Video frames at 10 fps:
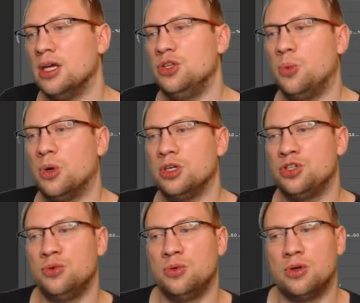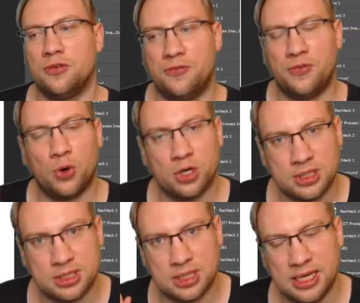you want to
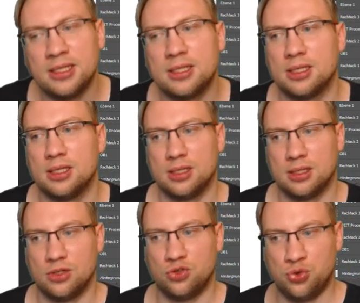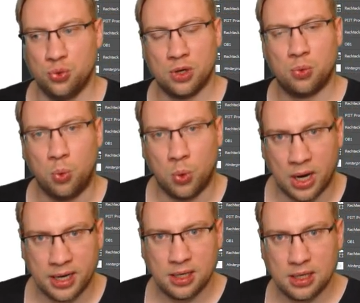force it to a
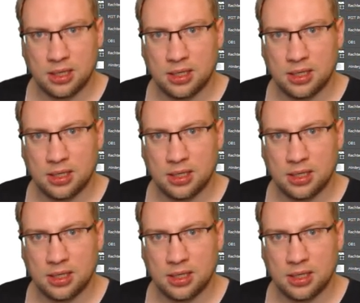one.